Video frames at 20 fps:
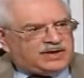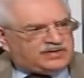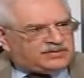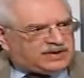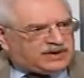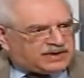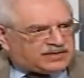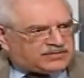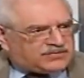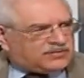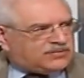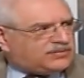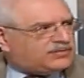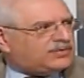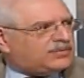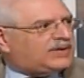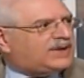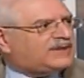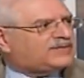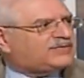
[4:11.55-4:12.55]
tics or
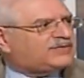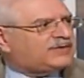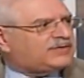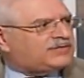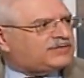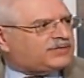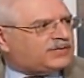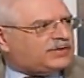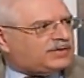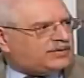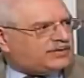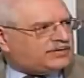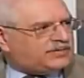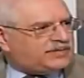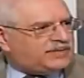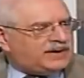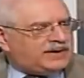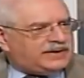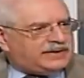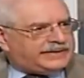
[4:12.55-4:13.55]
Tourette
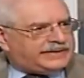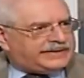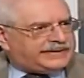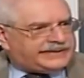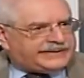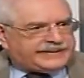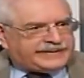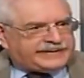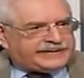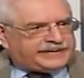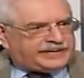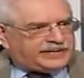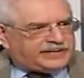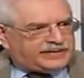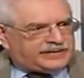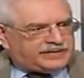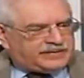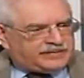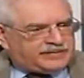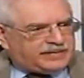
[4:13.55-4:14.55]
syndrome,
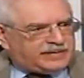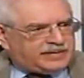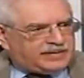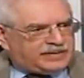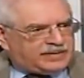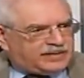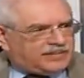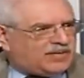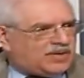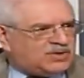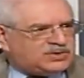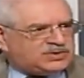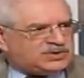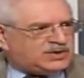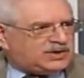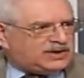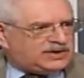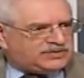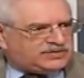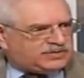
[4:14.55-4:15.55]
uh, um,
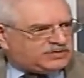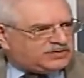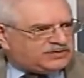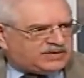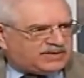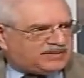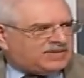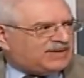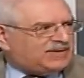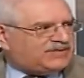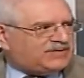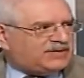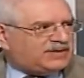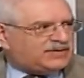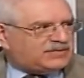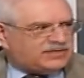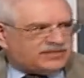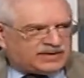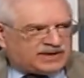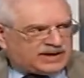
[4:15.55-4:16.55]
emotional issues, they may see a
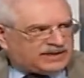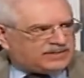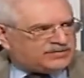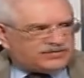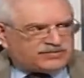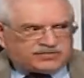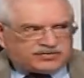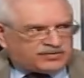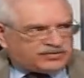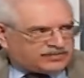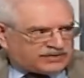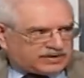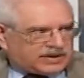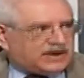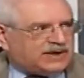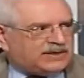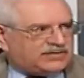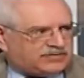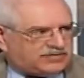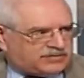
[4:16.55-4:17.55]
neurologist or a
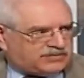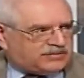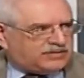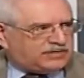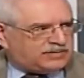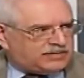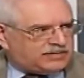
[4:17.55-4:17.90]
psychiatrist.